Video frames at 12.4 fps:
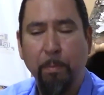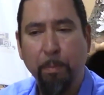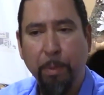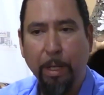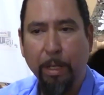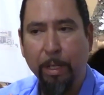
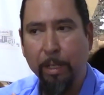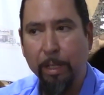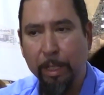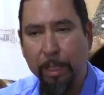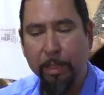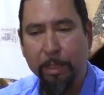but
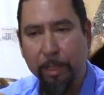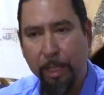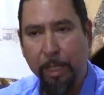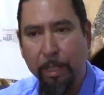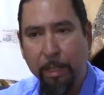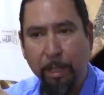it's
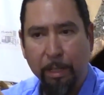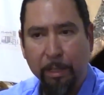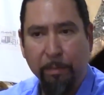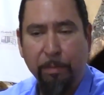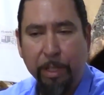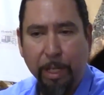in
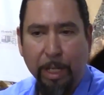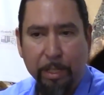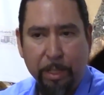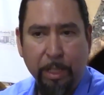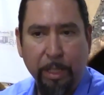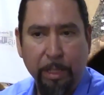the
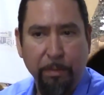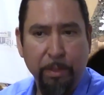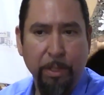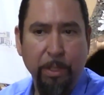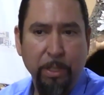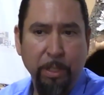VIC, the
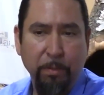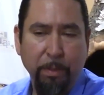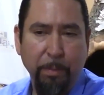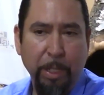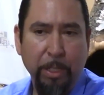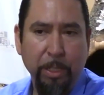Visitors
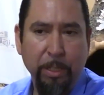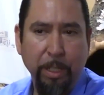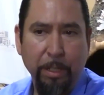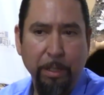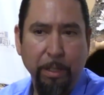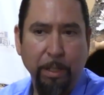Information
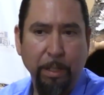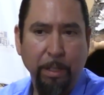Center.